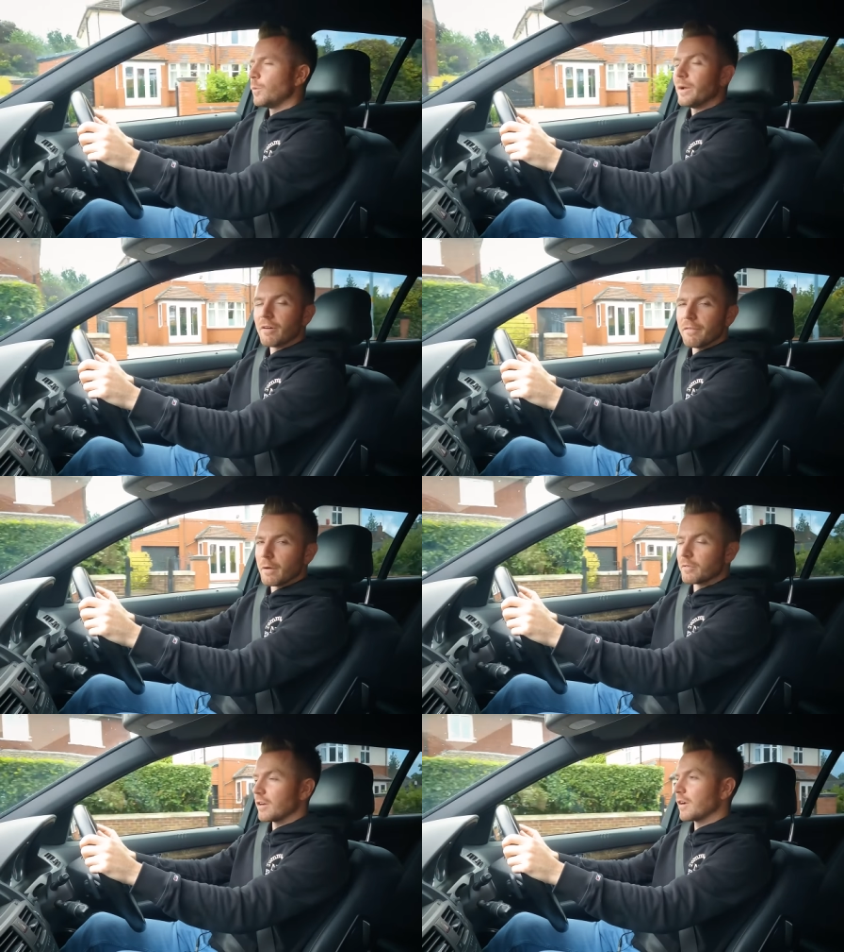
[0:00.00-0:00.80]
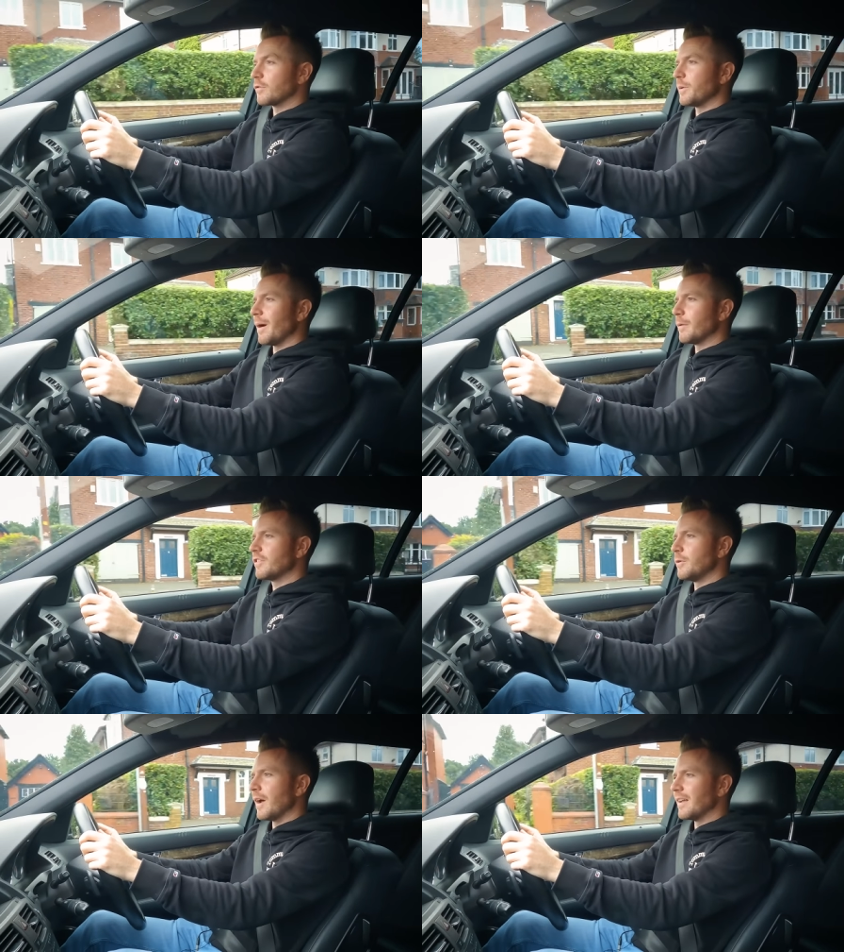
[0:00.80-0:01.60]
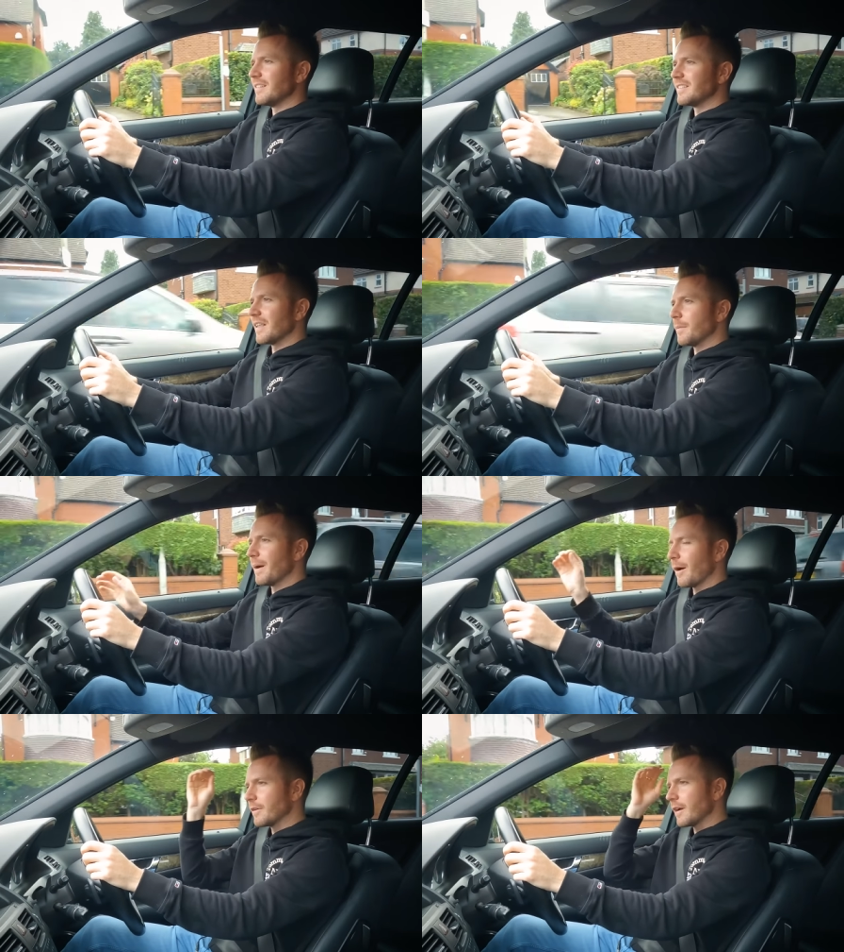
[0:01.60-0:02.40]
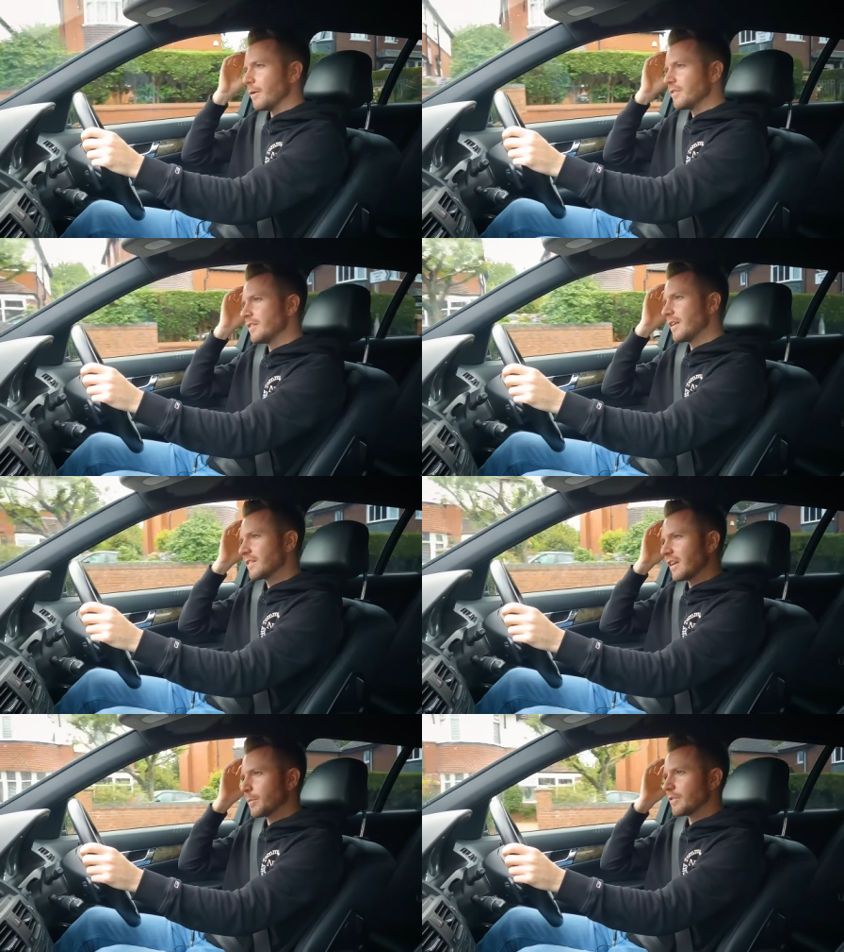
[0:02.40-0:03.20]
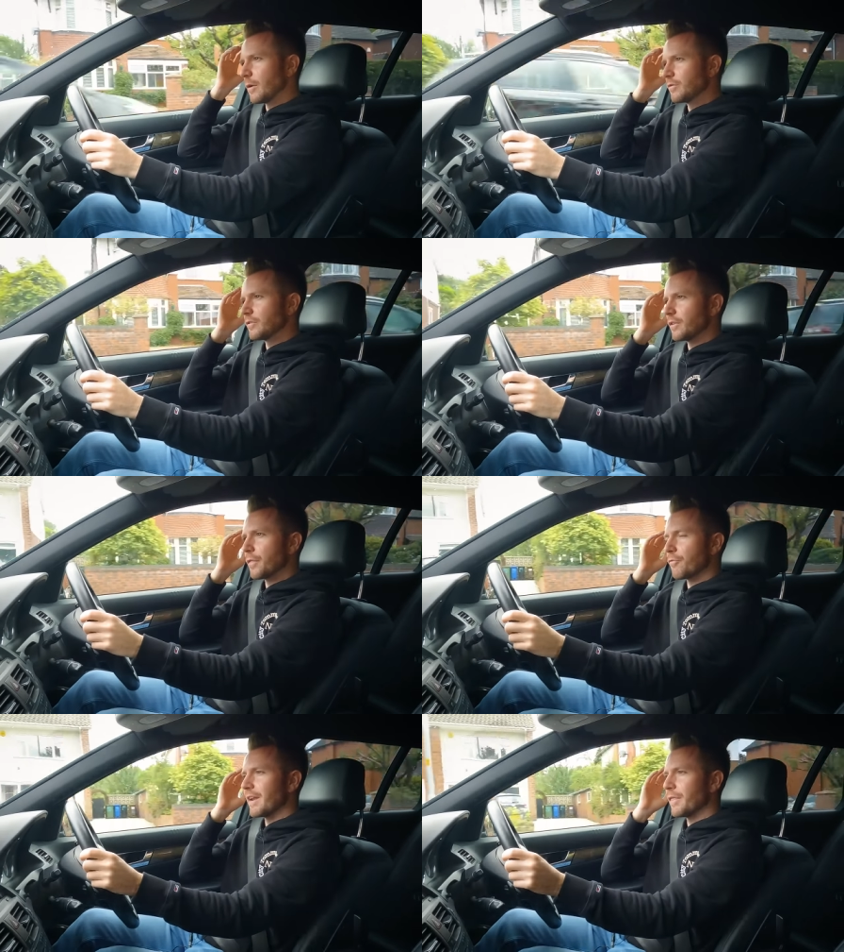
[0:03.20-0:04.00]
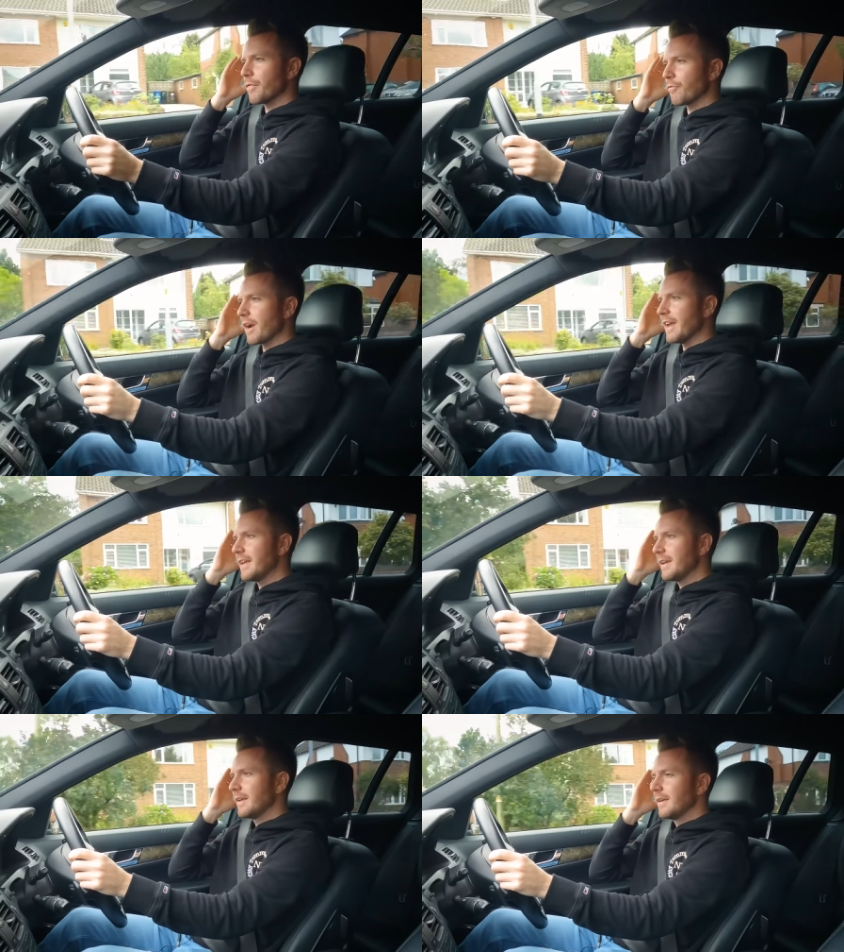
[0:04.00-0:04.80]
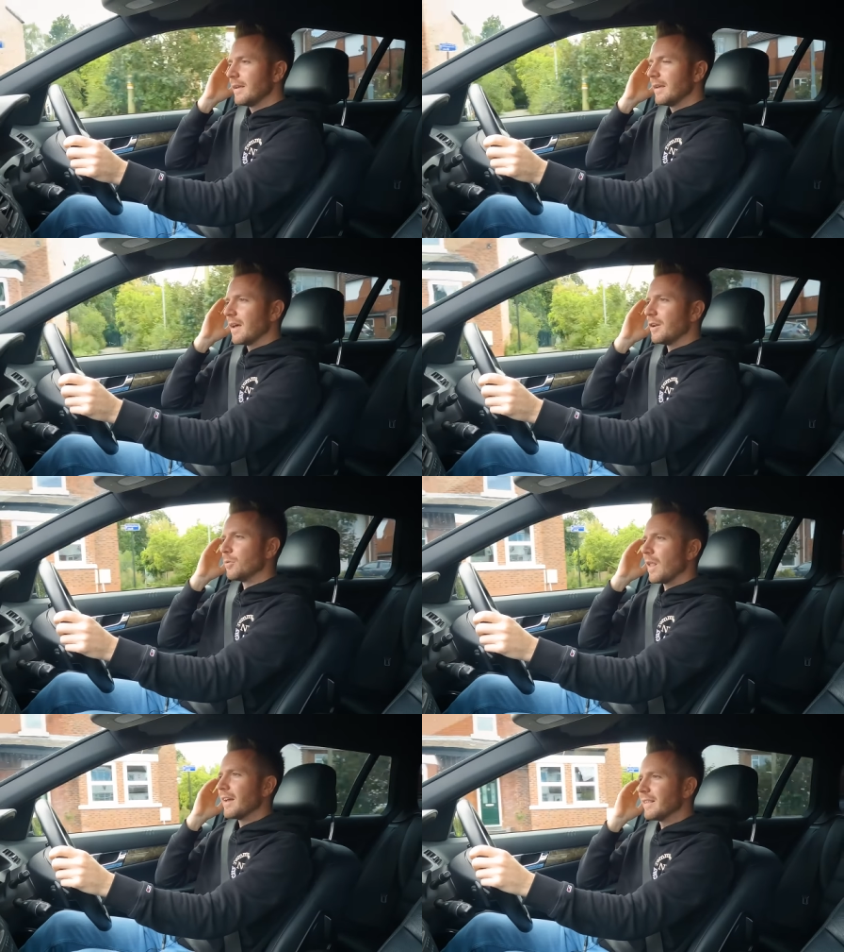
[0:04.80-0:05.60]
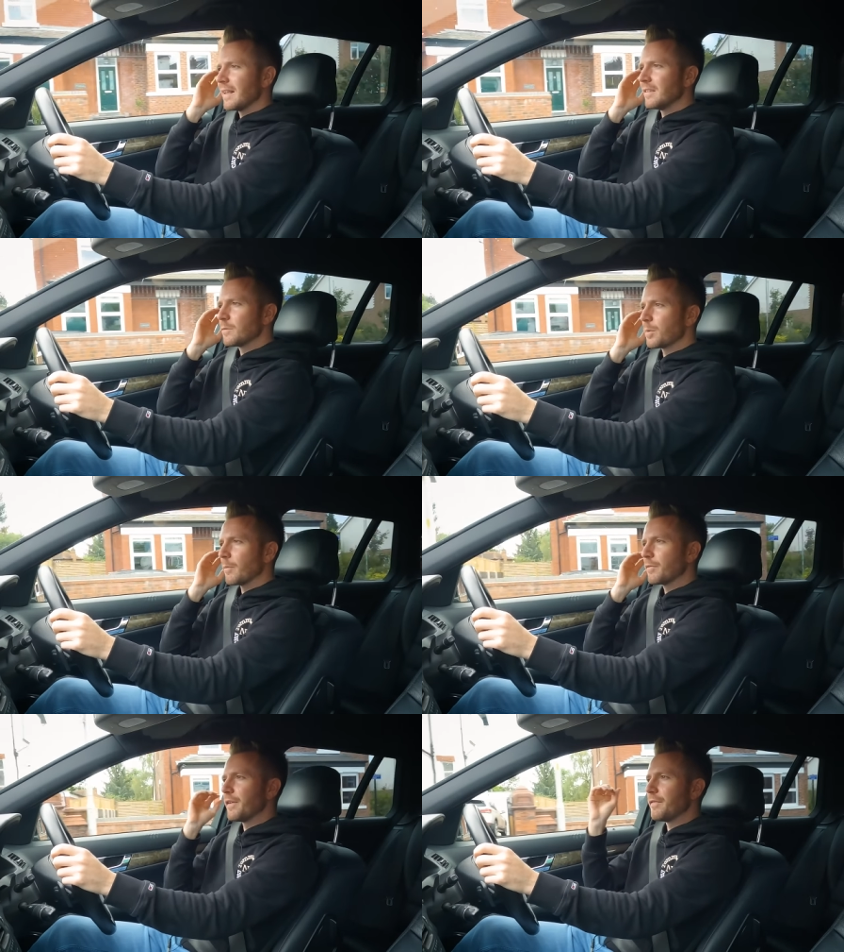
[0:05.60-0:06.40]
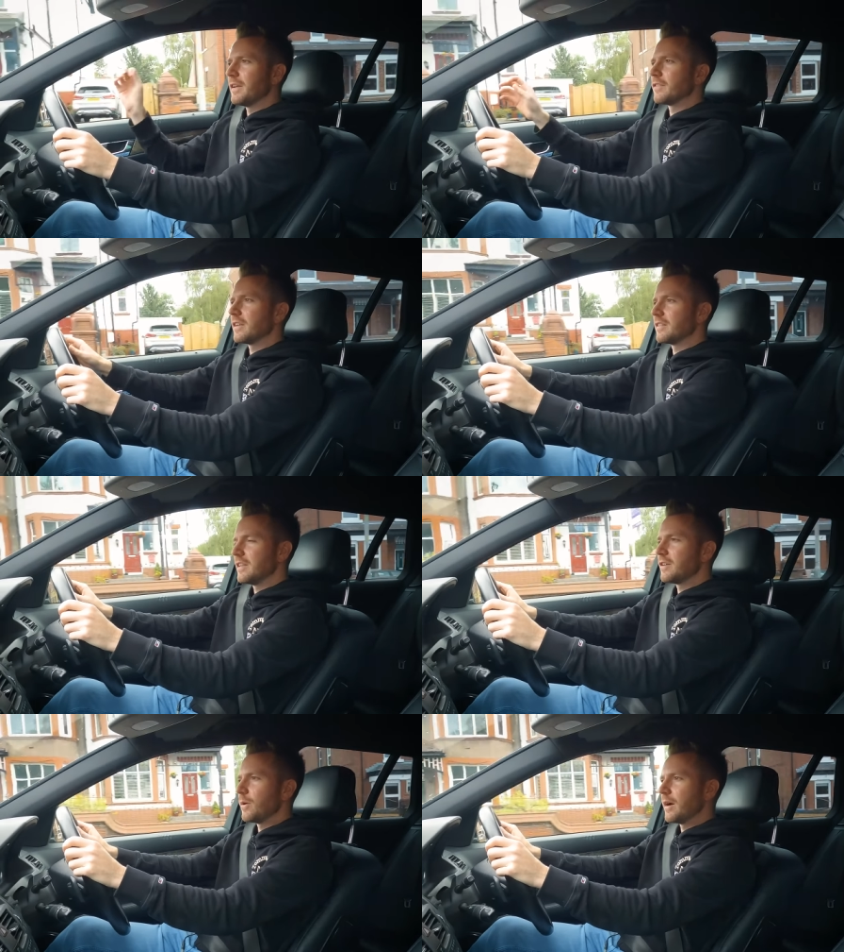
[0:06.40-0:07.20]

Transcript: the wheel refurb are going to cost me about 290 to get them powder coated. That takes my total to three. A new light lens, perhaps 50 or 60